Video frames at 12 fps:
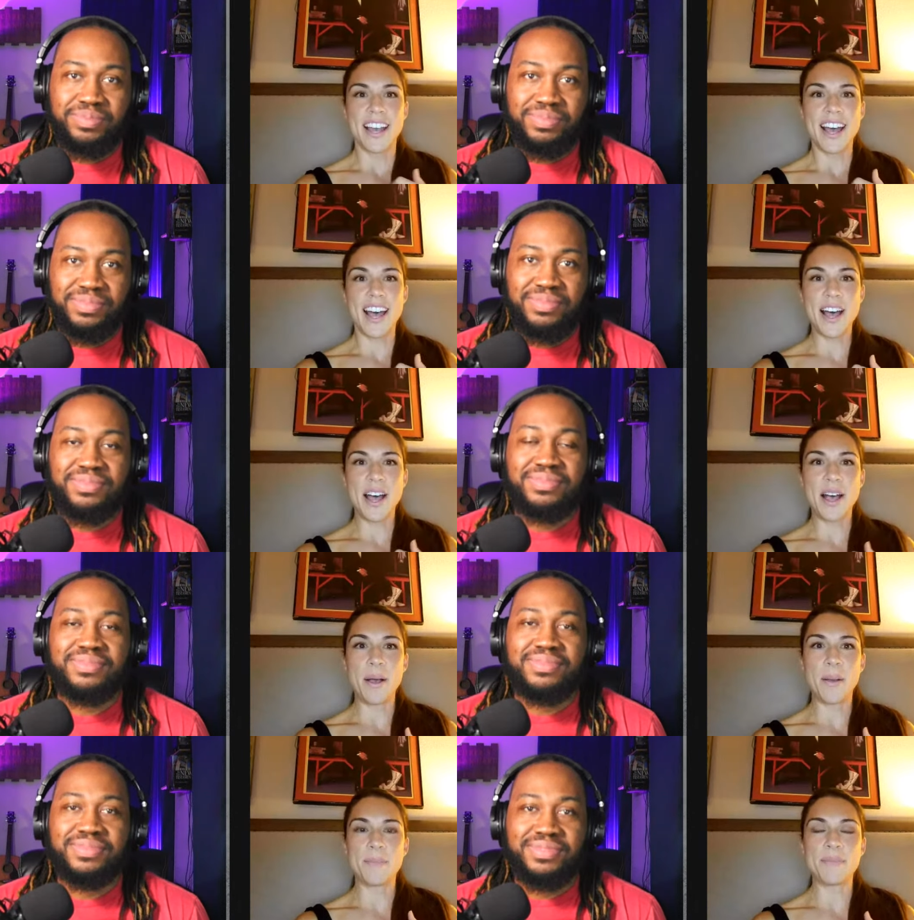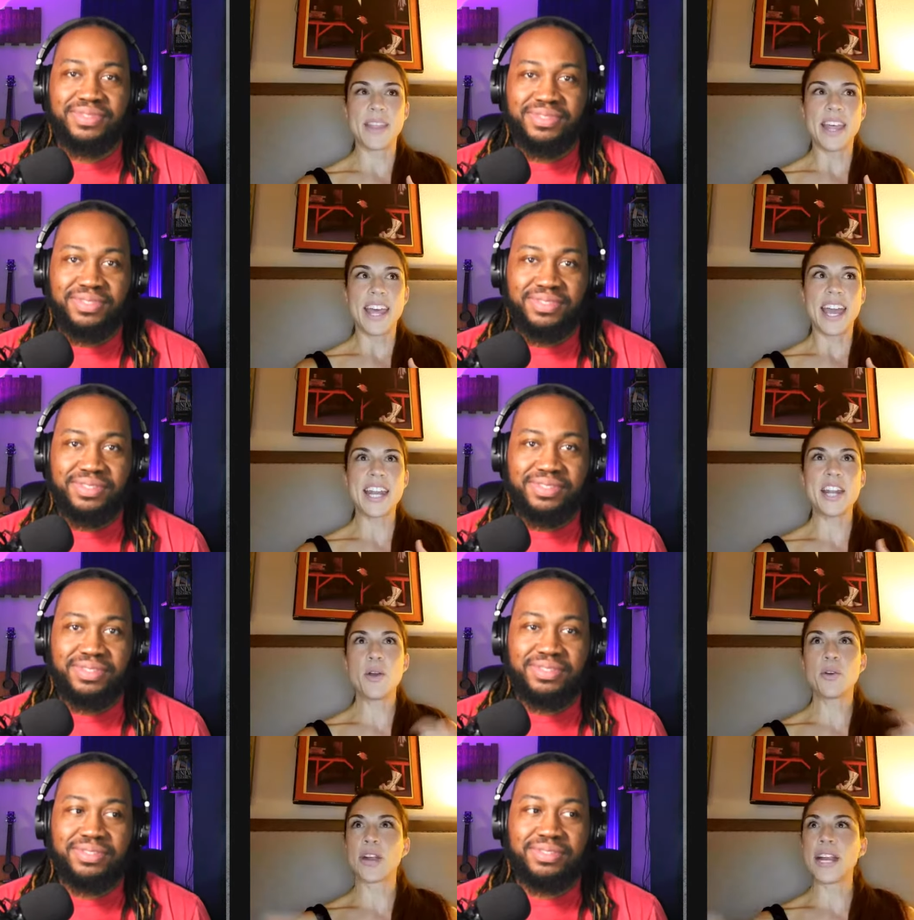Speaker 1: Um, and I
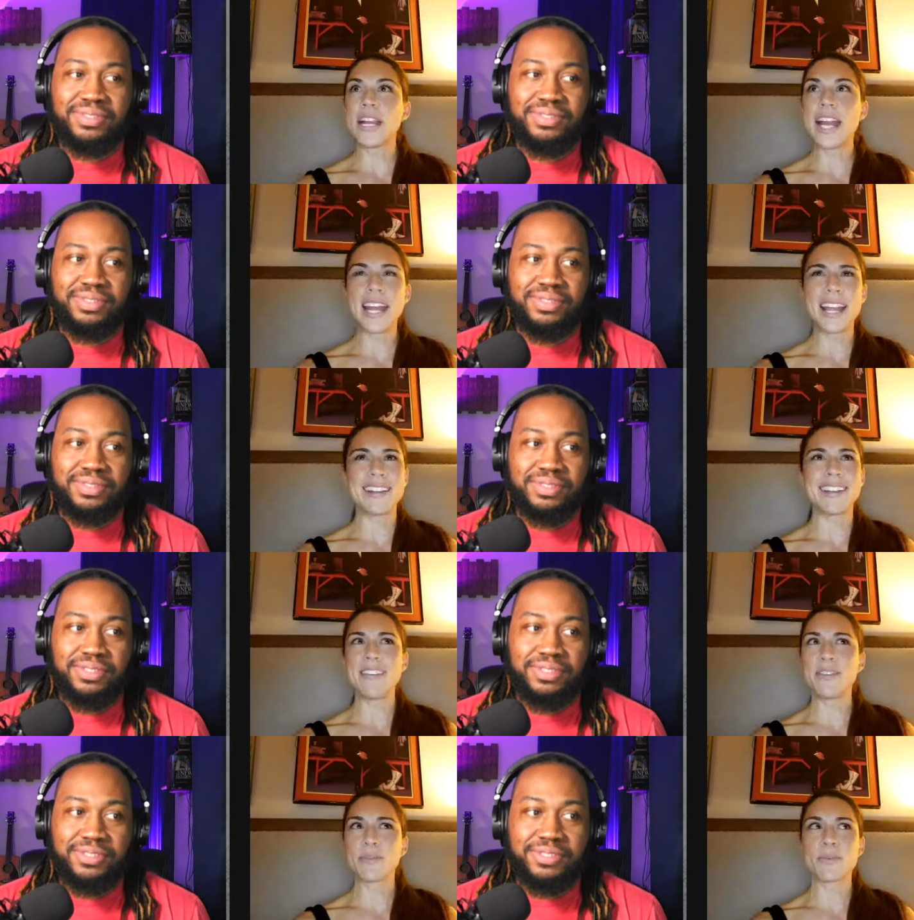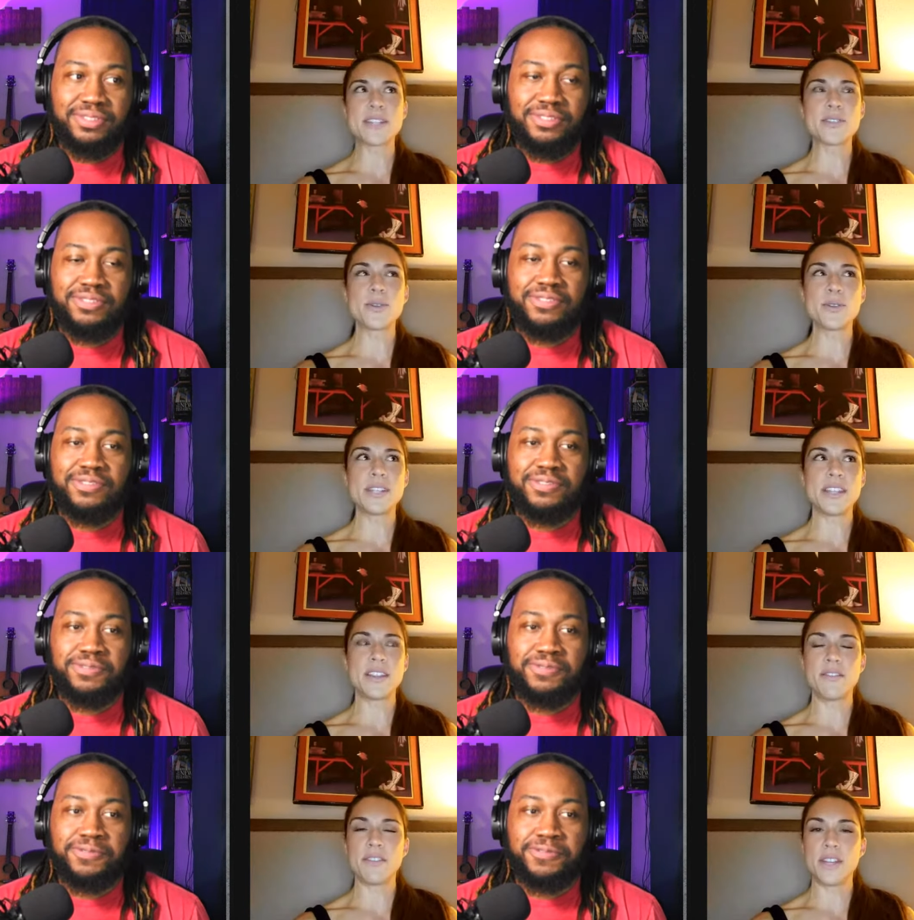know Granddad had even wrestled in
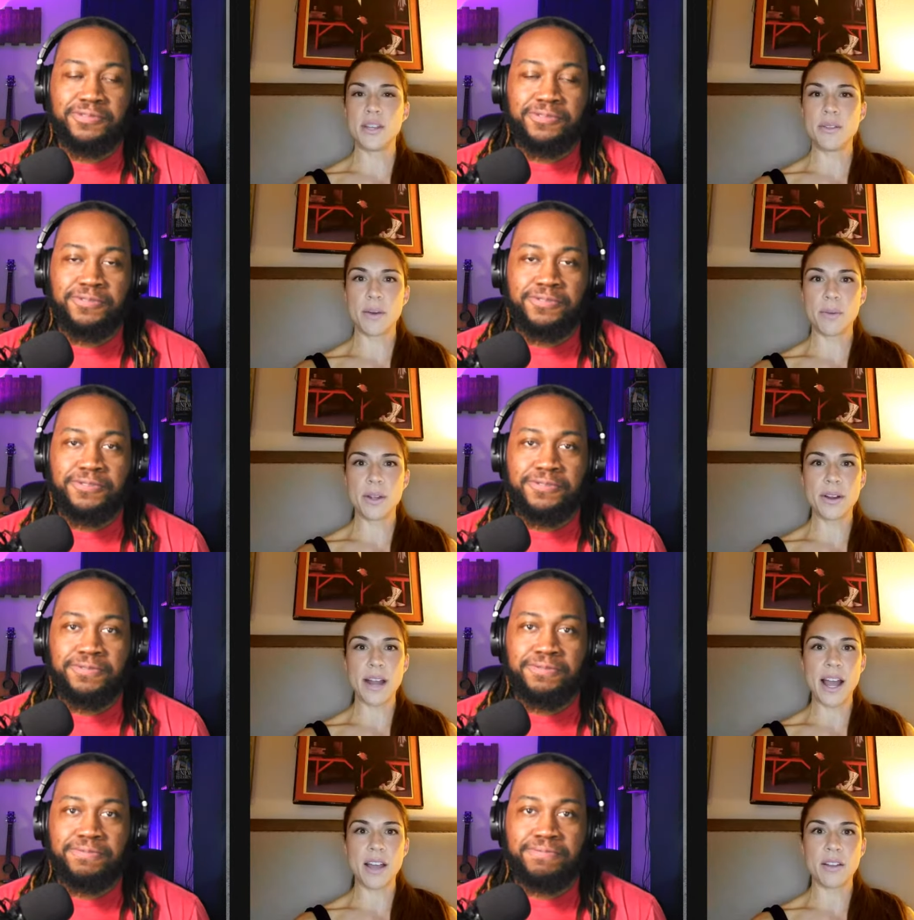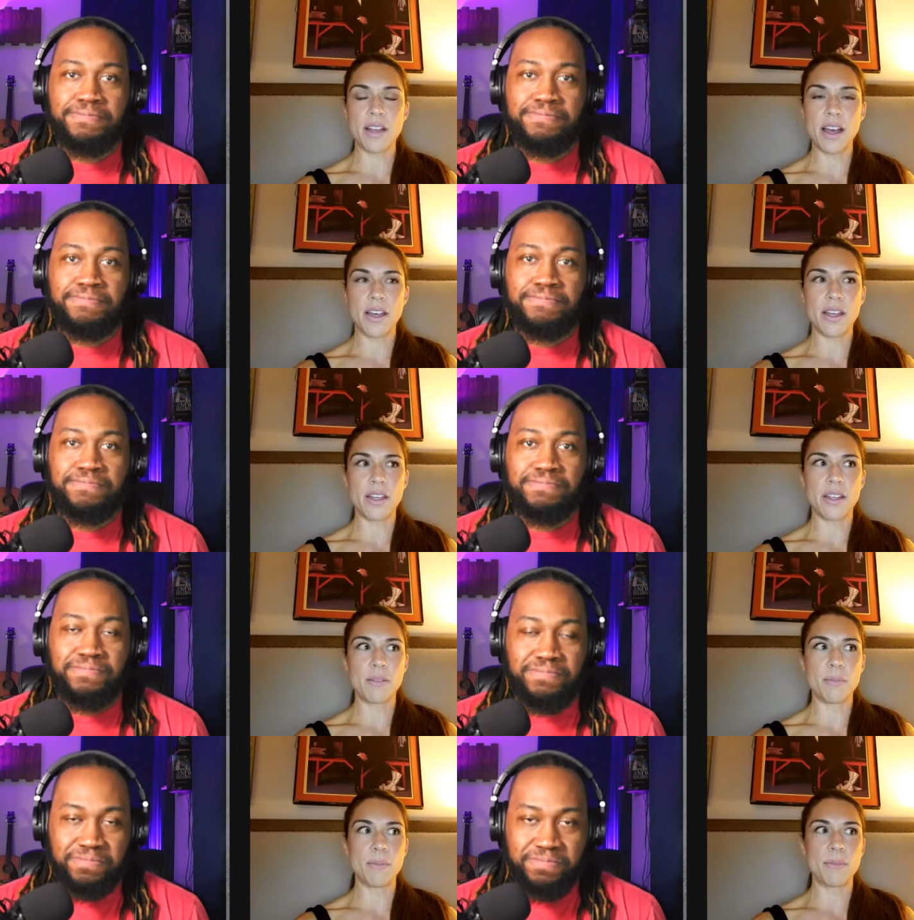the venue that we were at uh,
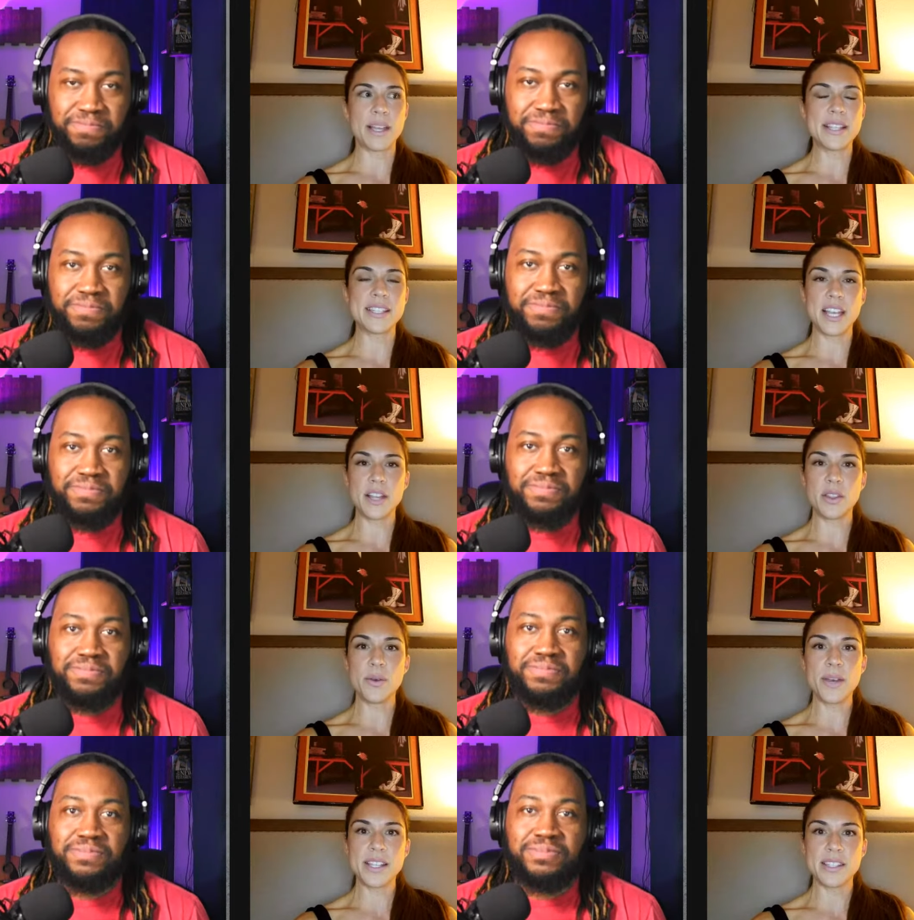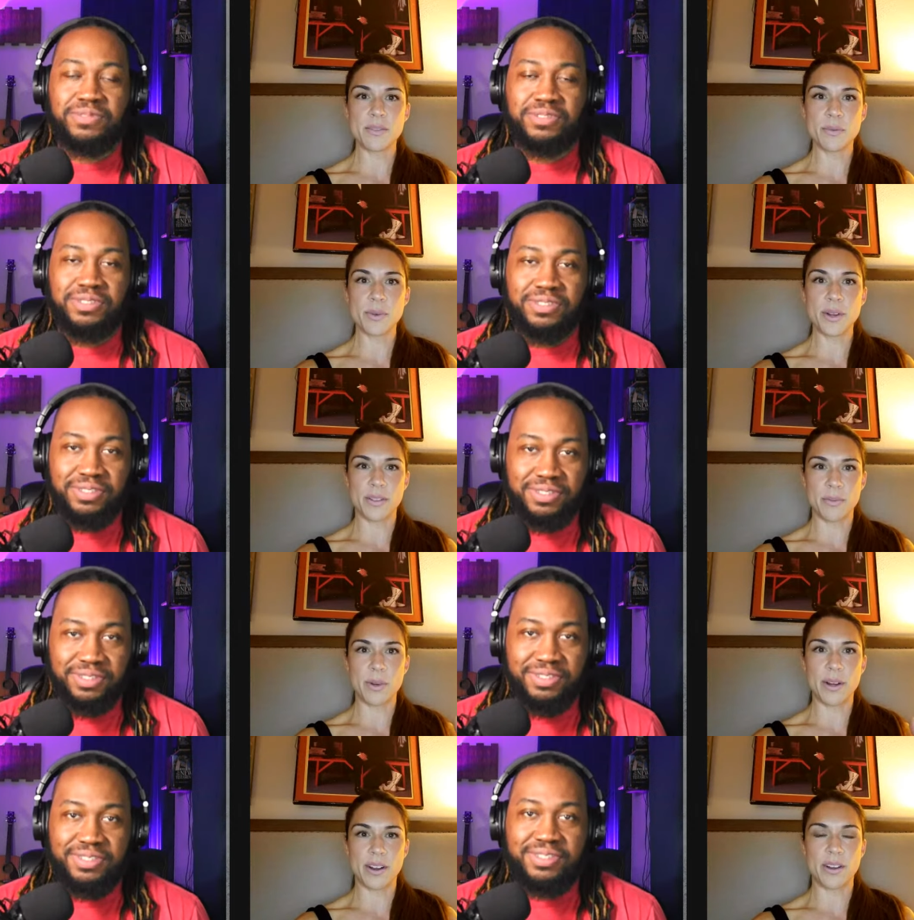in St. Louis, where
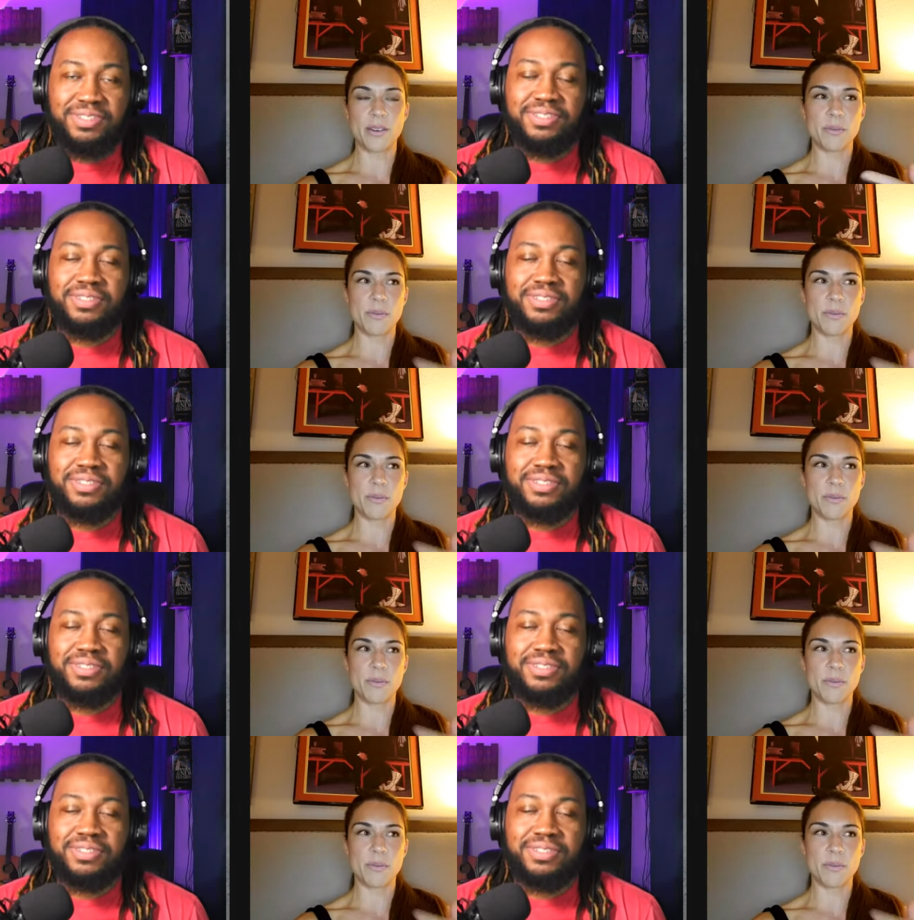where